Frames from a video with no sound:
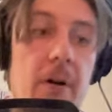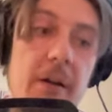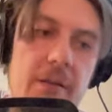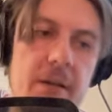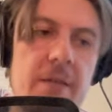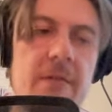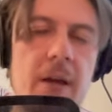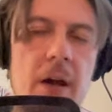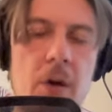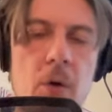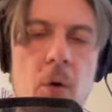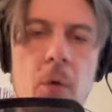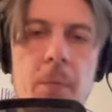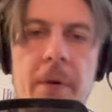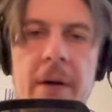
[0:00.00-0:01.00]
at least I
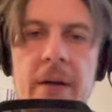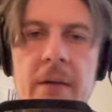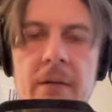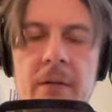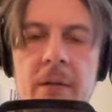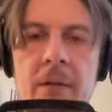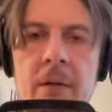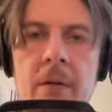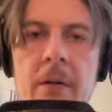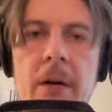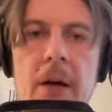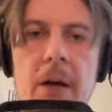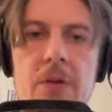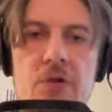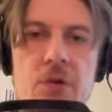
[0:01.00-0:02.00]
hope I uh,
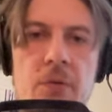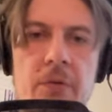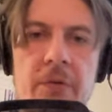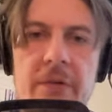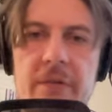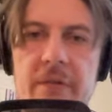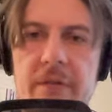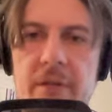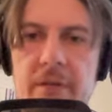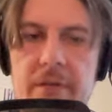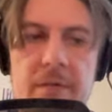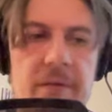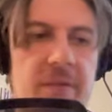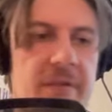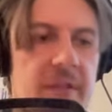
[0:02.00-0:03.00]
chosen
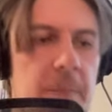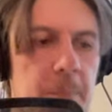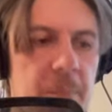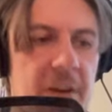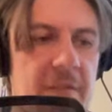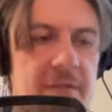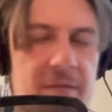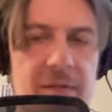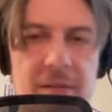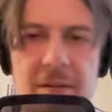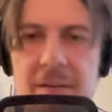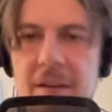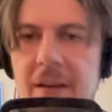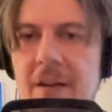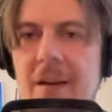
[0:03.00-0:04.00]
simplest,
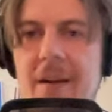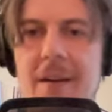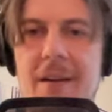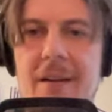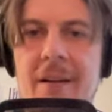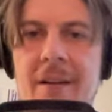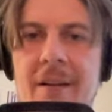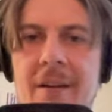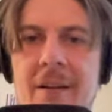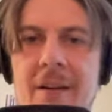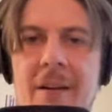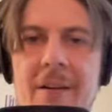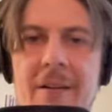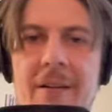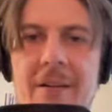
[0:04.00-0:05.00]

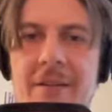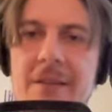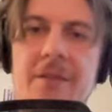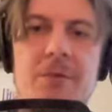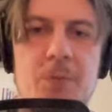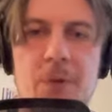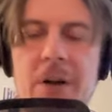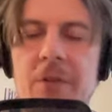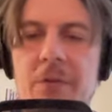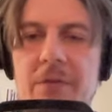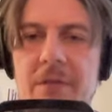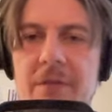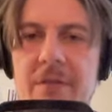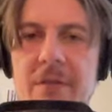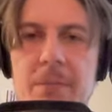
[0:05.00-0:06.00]
uh, at least one of
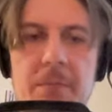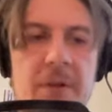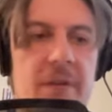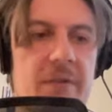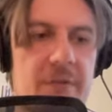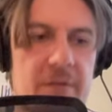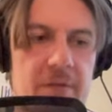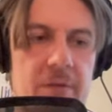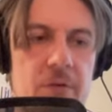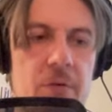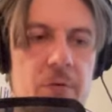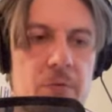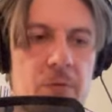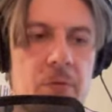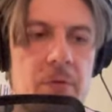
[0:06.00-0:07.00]
the simplest
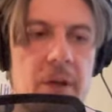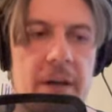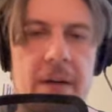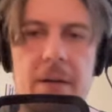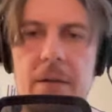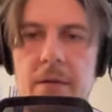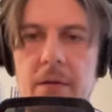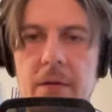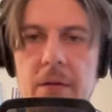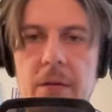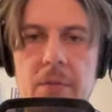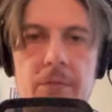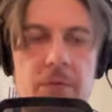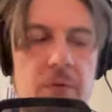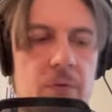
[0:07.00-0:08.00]
to like
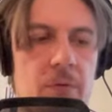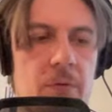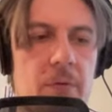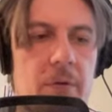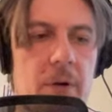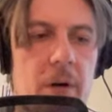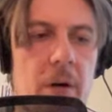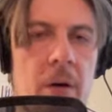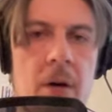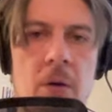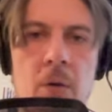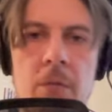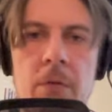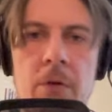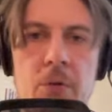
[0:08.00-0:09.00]
give you uh,
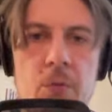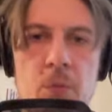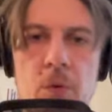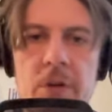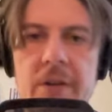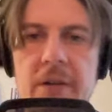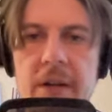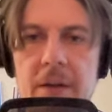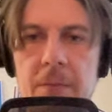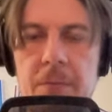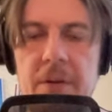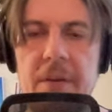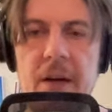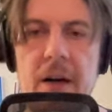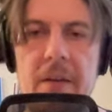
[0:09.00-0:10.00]
overview what can
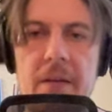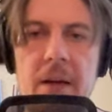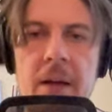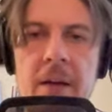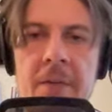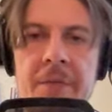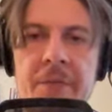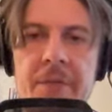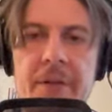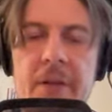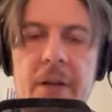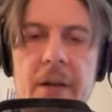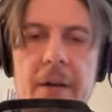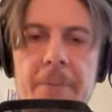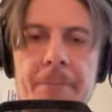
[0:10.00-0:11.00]
be done. And
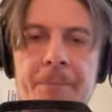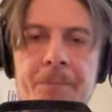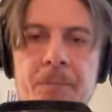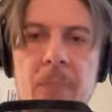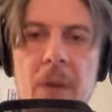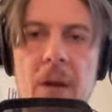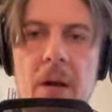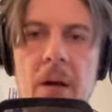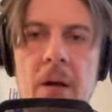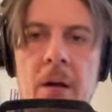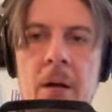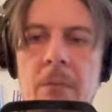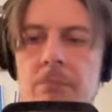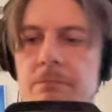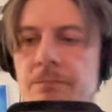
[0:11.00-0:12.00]

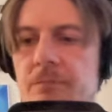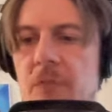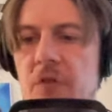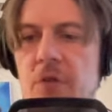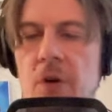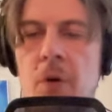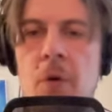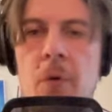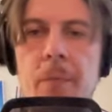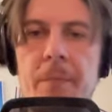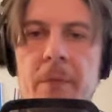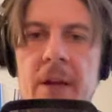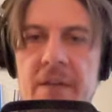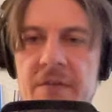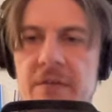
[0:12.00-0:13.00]
um, so
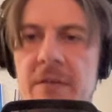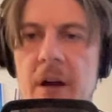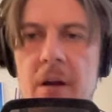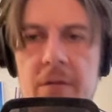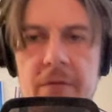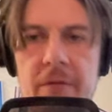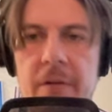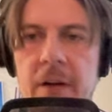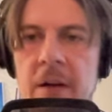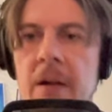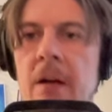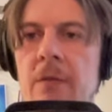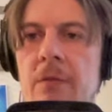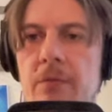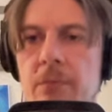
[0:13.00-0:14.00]
let's start
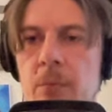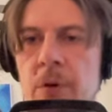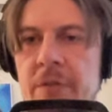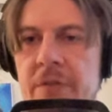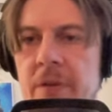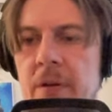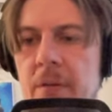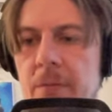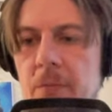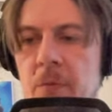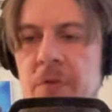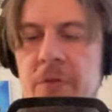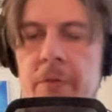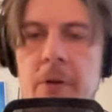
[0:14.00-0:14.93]
again with the with the